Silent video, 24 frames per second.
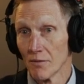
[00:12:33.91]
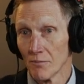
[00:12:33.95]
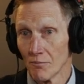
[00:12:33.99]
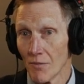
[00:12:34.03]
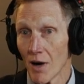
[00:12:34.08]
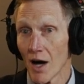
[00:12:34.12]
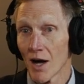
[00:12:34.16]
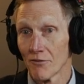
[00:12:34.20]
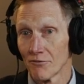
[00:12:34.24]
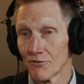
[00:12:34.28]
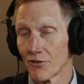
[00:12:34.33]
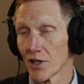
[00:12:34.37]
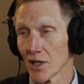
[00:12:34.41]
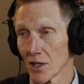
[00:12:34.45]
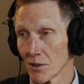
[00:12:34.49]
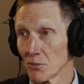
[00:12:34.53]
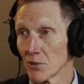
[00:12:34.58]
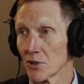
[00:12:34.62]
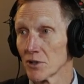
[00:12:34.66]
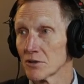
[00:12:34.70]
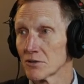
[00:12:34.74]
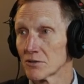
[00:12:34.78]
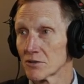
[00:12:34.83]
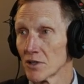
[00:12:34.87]
mob
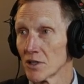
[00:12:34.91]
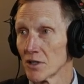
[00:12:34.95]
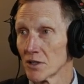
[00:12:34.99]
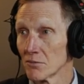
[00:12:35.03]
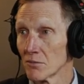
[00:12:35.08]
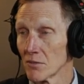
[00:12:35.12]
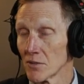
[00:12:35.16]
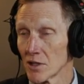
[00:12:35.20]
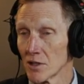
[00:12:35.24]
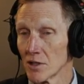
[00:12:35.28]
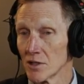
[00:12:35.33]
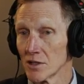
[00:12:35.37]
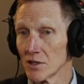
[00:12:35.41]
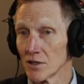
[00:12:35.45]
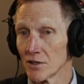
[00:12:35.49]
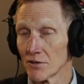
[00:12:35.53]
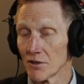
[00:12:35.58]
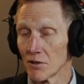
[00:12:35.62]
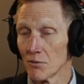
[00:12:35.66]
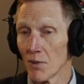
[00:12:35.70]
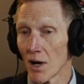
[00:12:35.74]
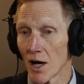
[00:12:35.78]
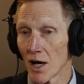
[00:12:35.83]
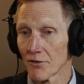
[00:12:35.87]
families, um, uh,
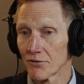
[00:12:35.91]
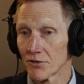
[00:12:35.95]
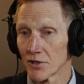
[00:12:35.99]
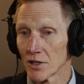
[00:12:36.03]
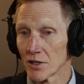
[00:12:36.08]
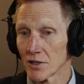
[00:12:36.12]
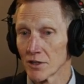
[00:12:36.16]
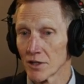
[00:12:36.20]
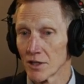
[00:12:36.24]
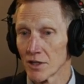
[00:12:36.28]
the mafia.